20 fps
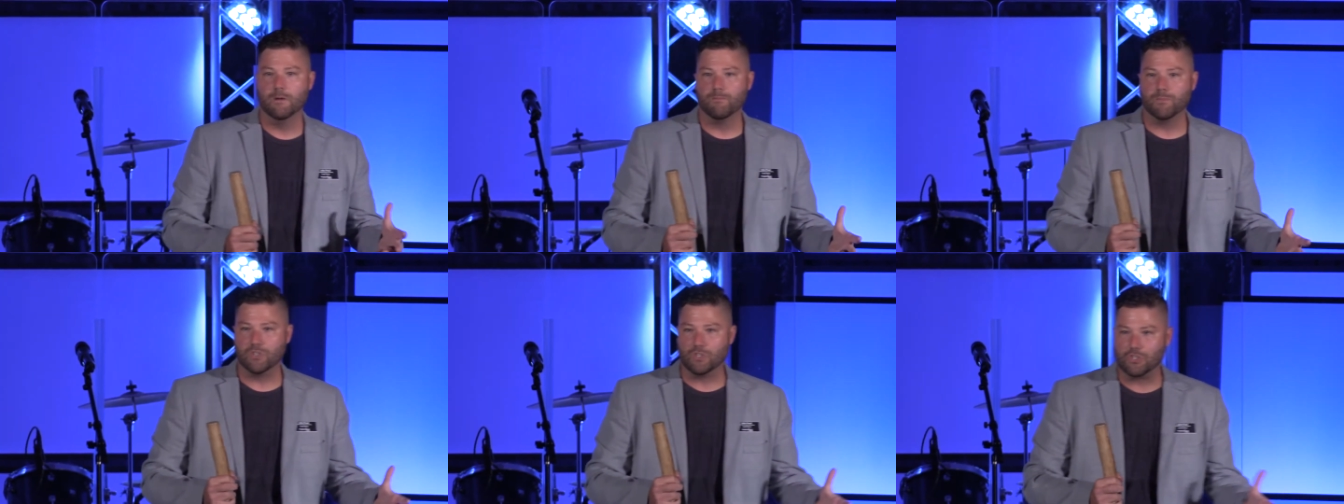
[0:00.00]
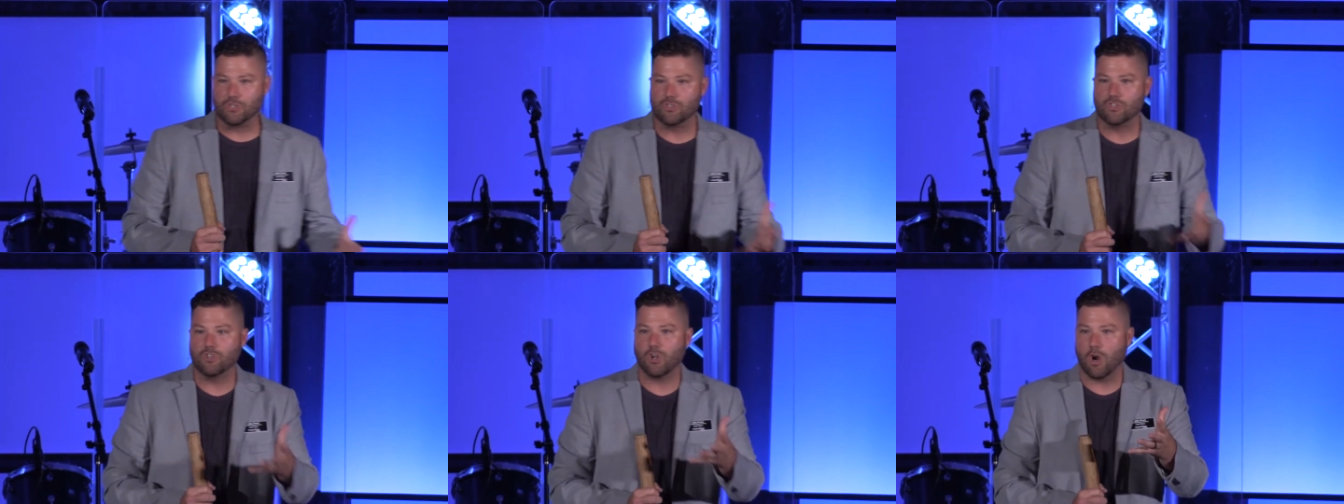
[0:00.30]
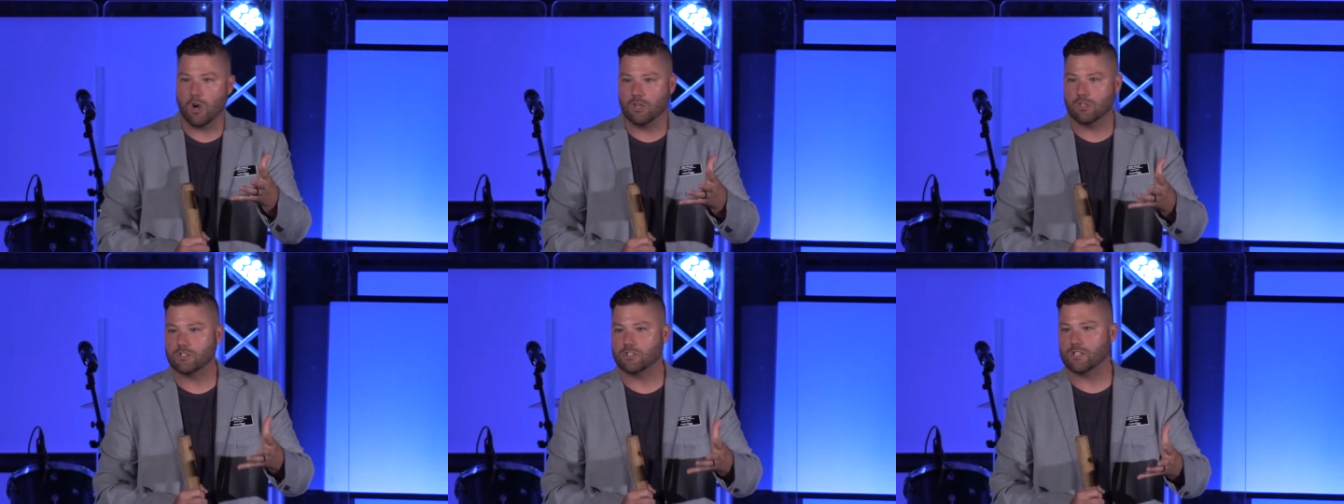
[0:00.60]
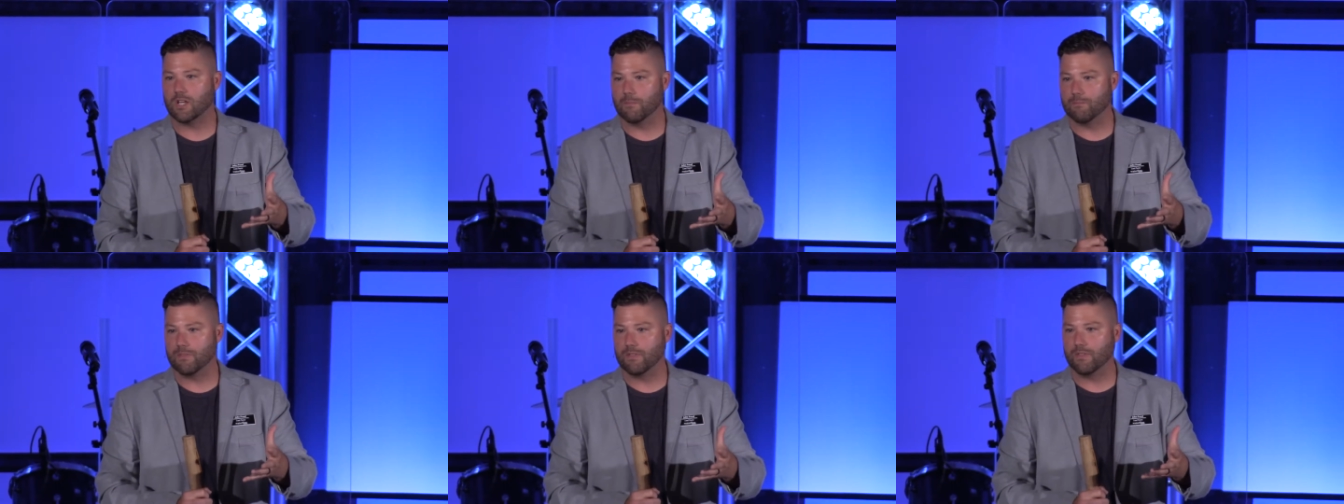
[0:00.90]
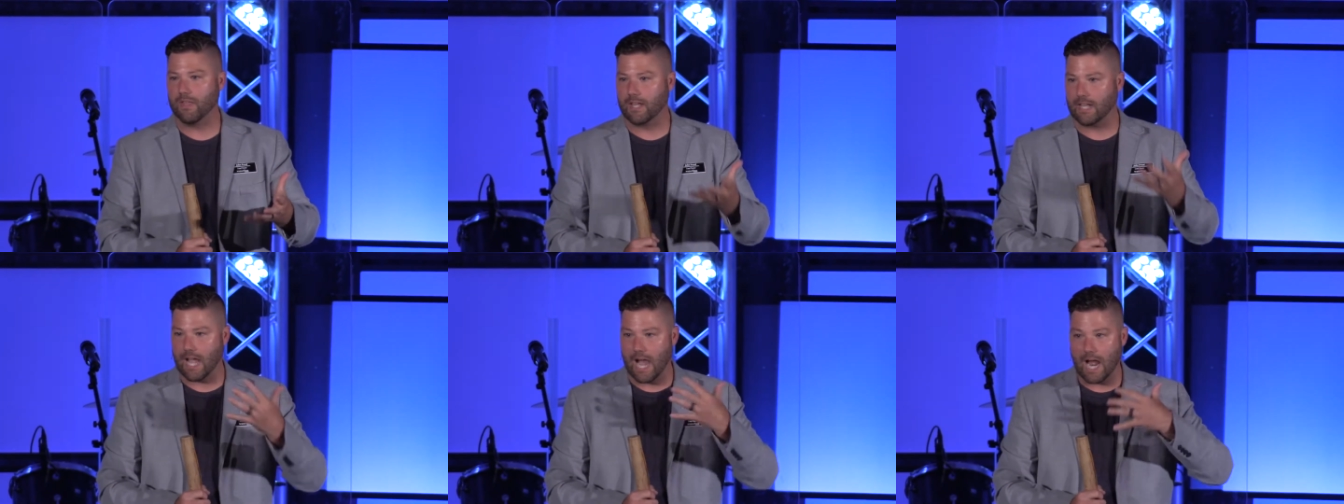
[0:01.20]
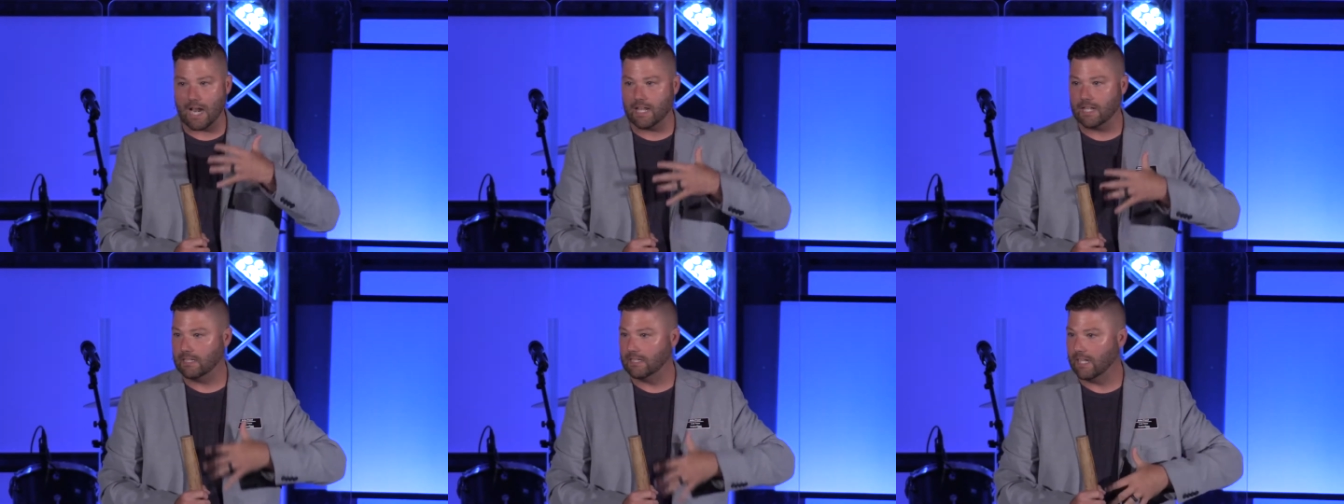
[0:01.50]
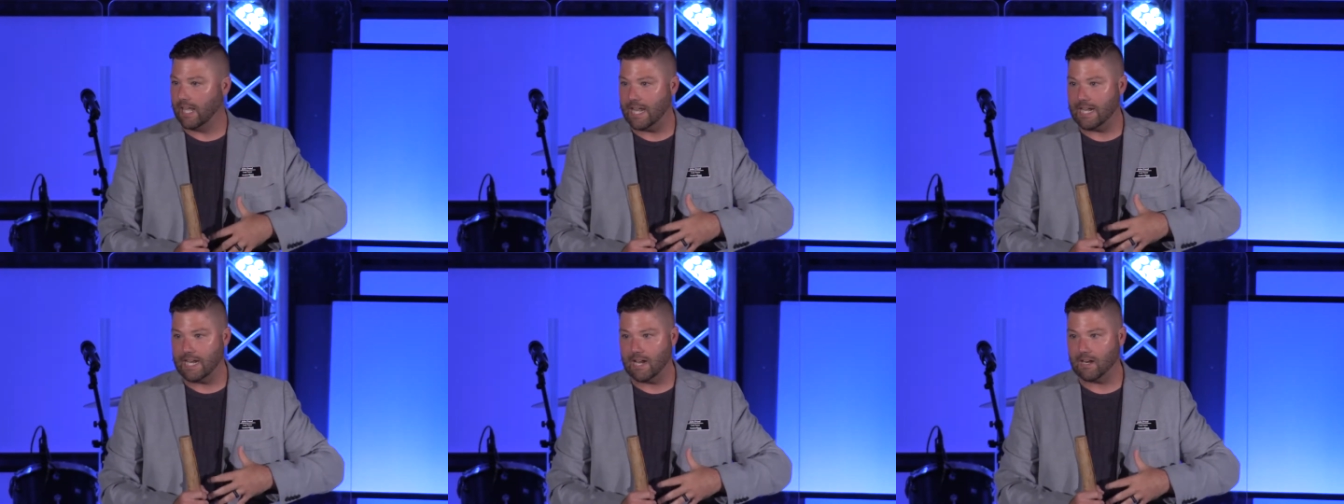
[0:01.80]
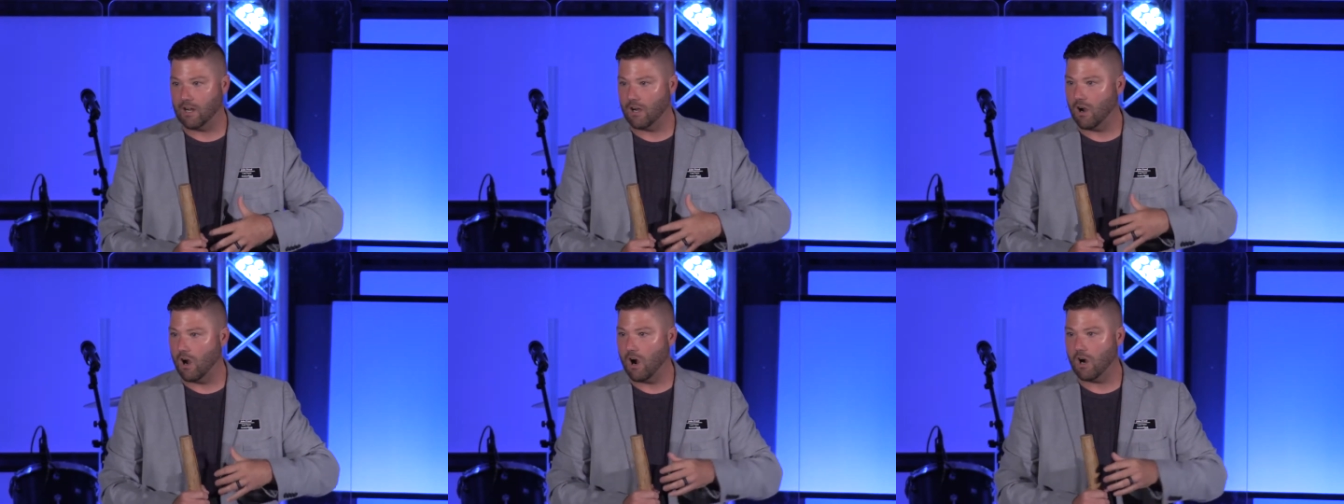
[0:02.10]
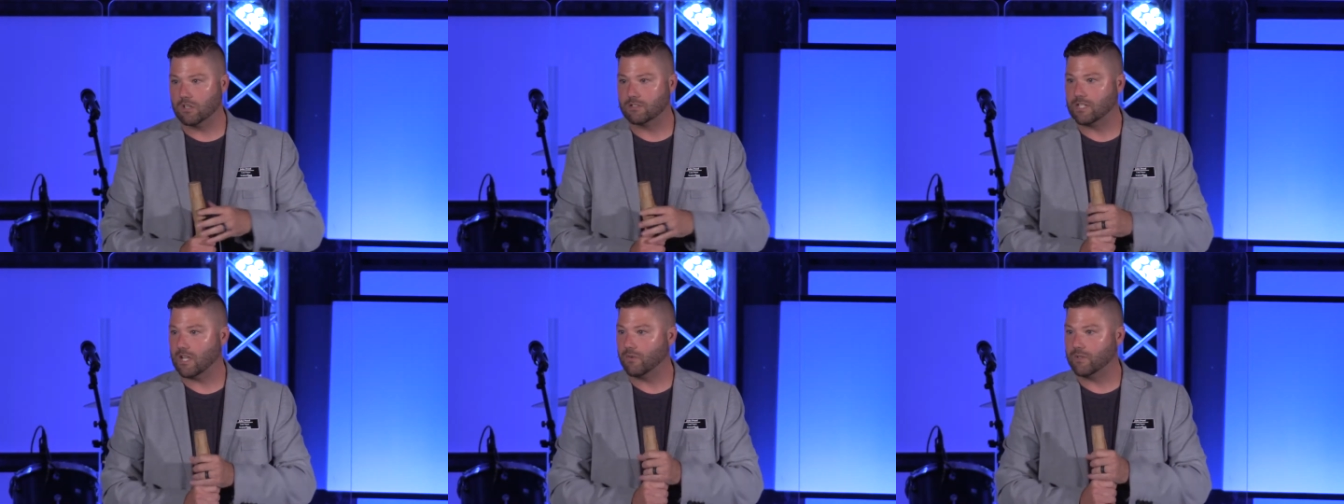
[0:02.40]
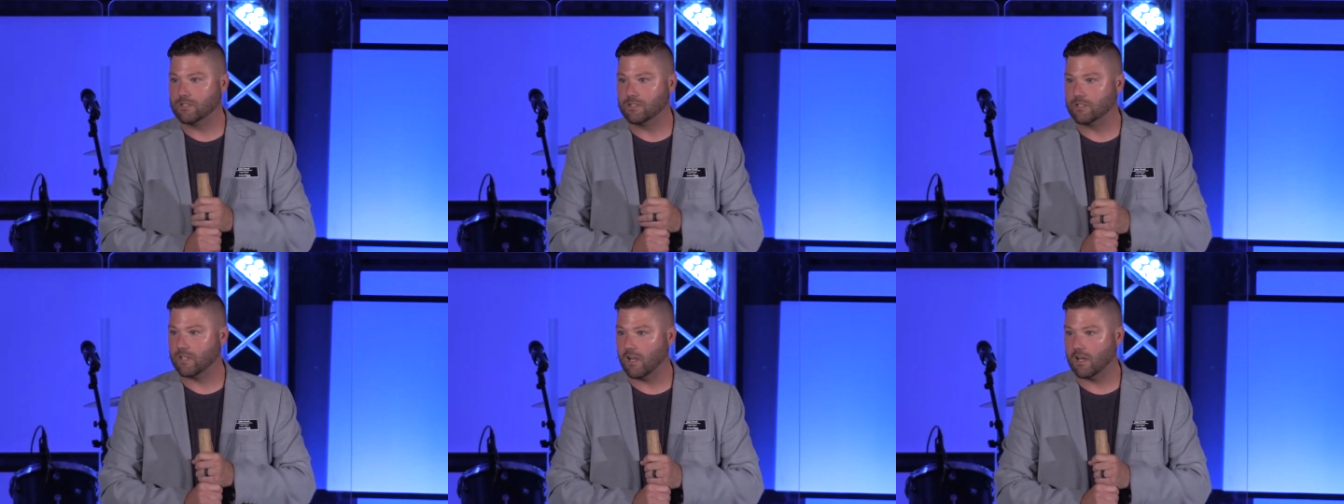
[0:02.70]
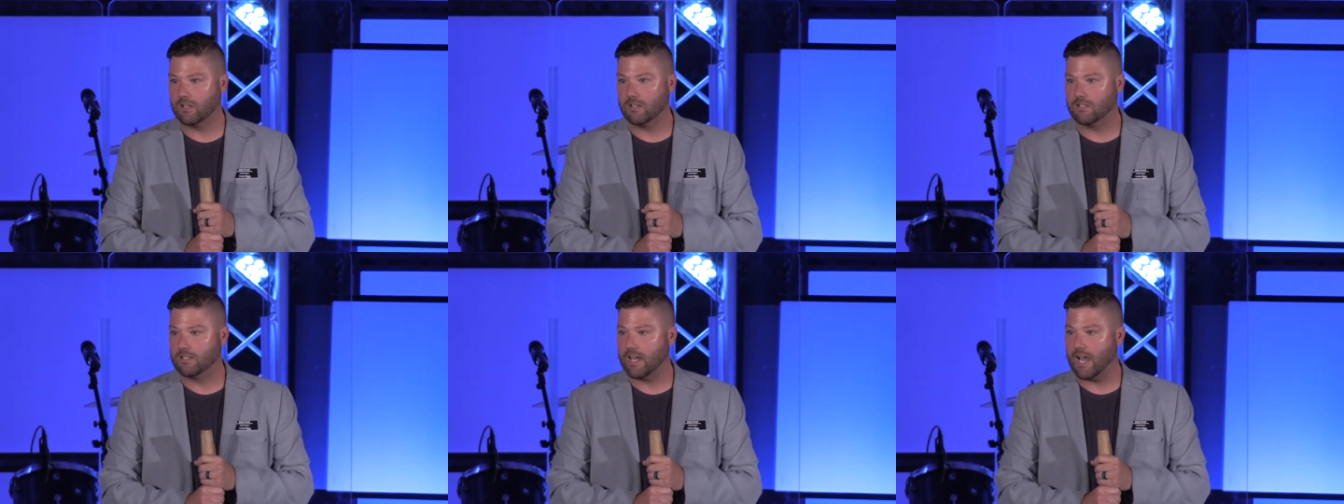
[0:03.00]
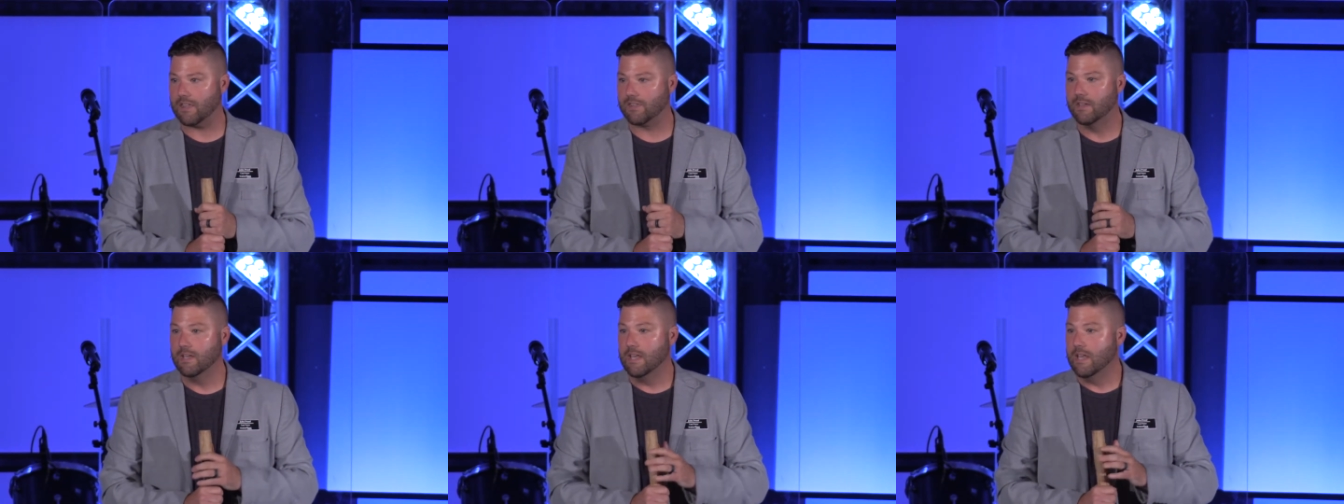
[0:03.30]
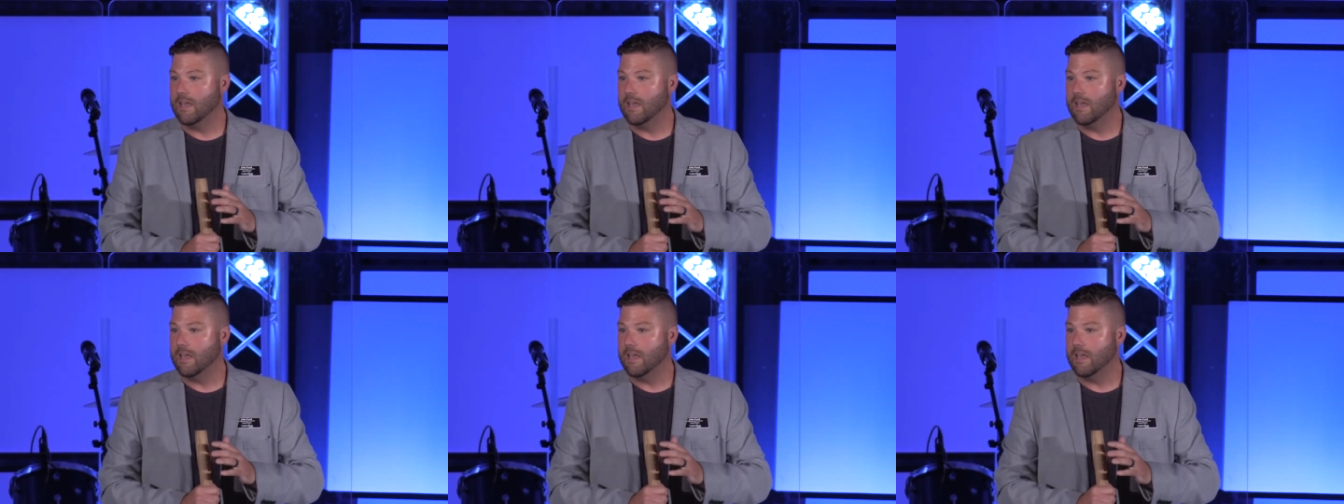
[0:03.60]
to start something that God had laid on our hearts. I was scared to death.